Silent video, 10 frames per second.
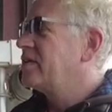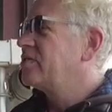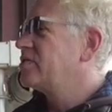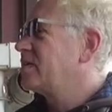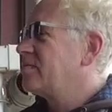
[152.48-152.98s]

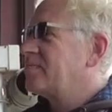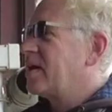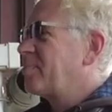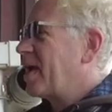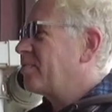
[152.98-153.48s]
use
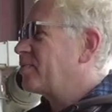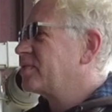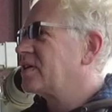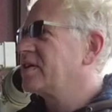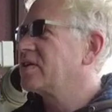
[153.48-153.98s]
a
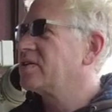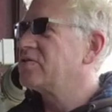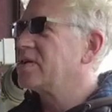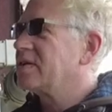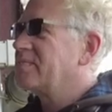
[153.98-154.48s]
paintbrush, or you can
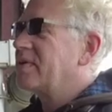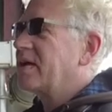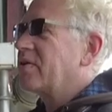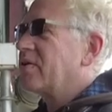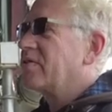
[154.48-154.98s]
use
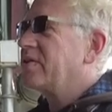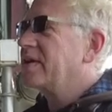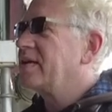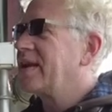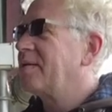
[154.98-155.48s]
an
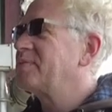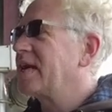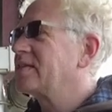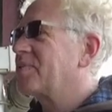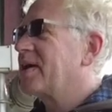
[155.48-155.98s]
ordinary
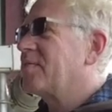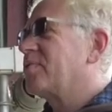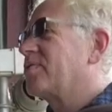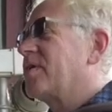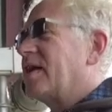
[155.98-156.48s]
knapsack sprayer.
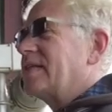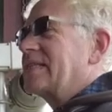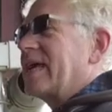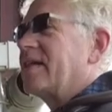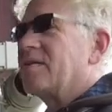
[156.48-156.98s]
But on the
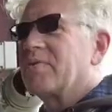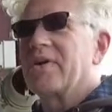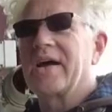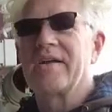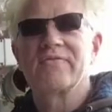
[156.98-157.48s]
scale that
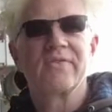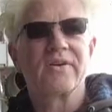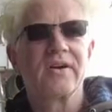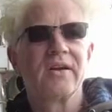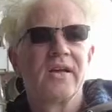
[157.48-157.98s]
we're at
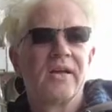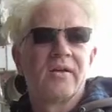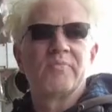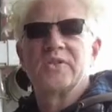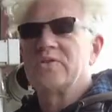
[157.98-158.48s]
for
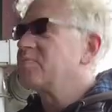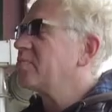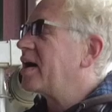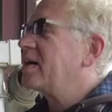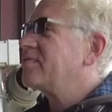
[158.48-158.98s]
producing
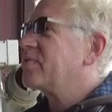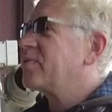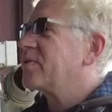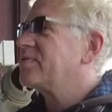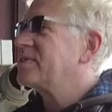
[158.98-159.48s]
barley for
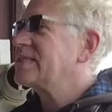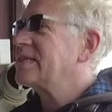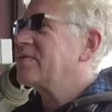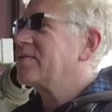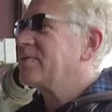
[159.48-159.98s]
Waterford
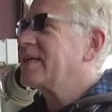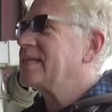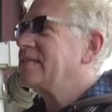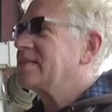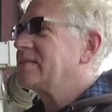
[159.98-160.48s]
Distillery, we
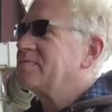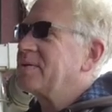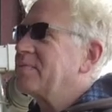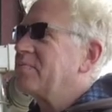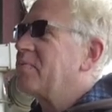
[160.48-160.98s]
needed to
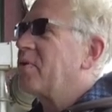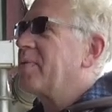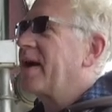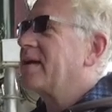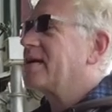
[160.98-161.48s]
be more
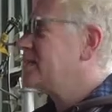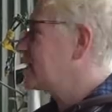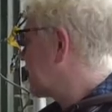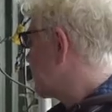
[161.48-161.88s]
mechanized than